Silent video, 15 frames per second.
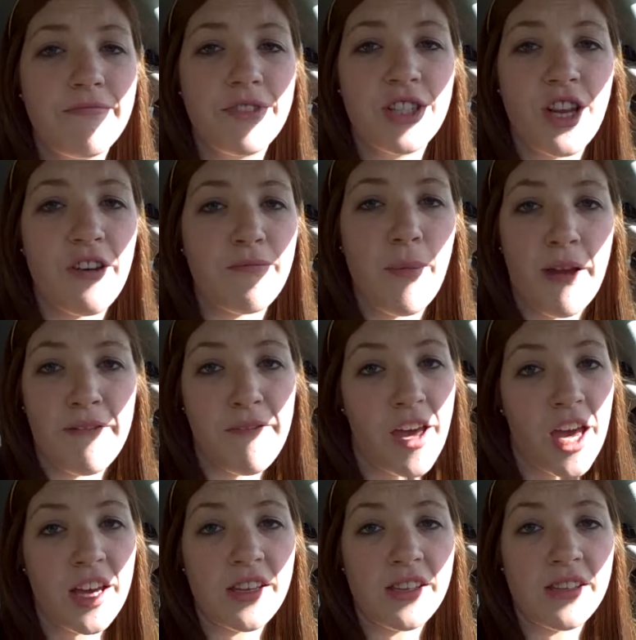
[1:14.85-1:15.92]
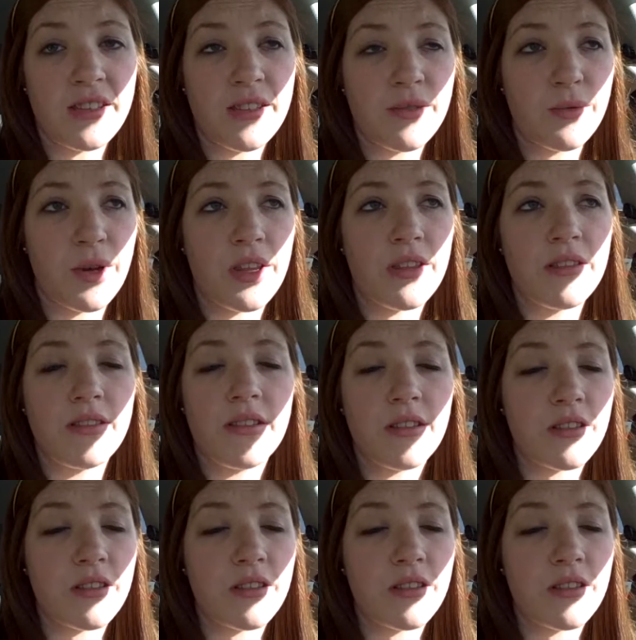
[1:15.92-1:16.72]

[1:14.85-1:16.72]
stuff my face with